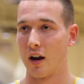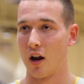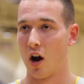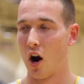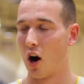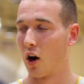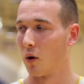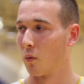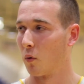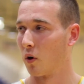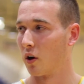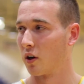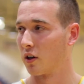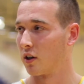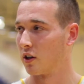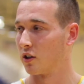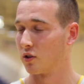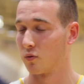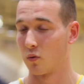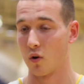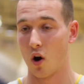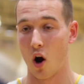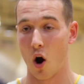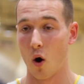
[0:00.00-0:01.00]
of hard
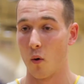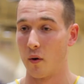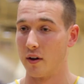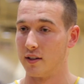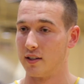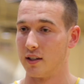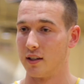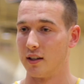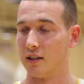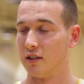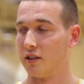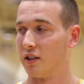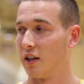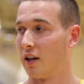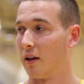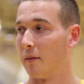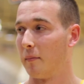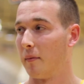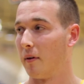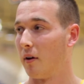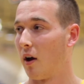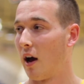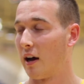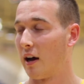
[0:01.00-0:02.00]
workers. We're always in the gym,